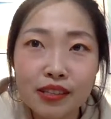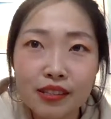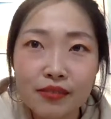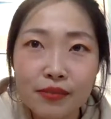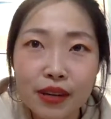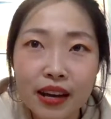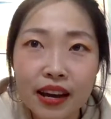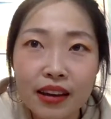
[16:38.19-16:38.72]

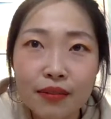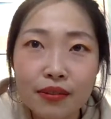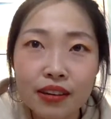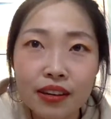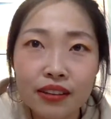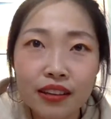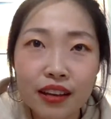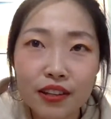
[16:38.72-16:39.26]
because when
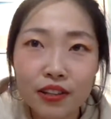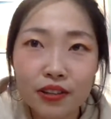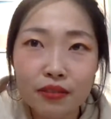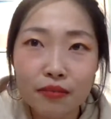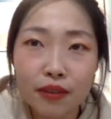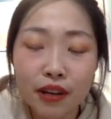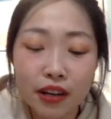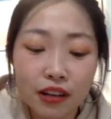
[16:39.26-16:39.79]
I
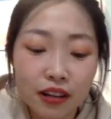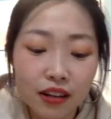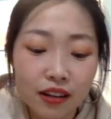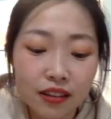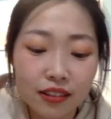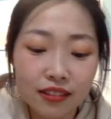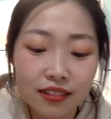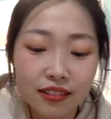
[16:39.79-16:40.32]
get to
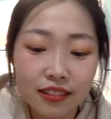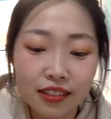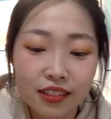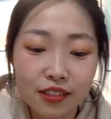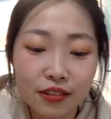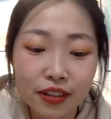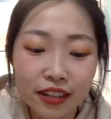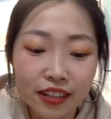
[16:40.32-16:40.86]
America,
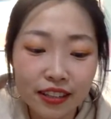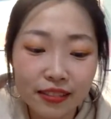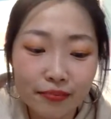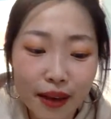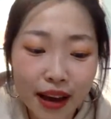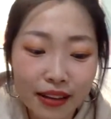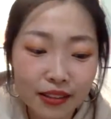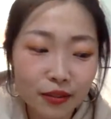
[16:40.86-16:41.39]
he's
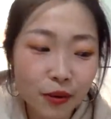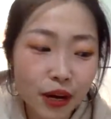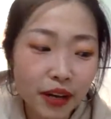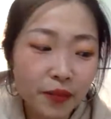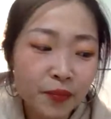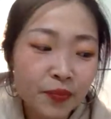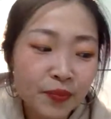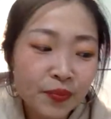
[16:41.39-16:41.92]
already
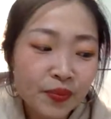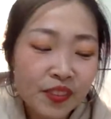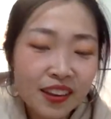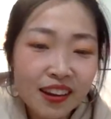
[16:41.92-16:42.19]
passed away.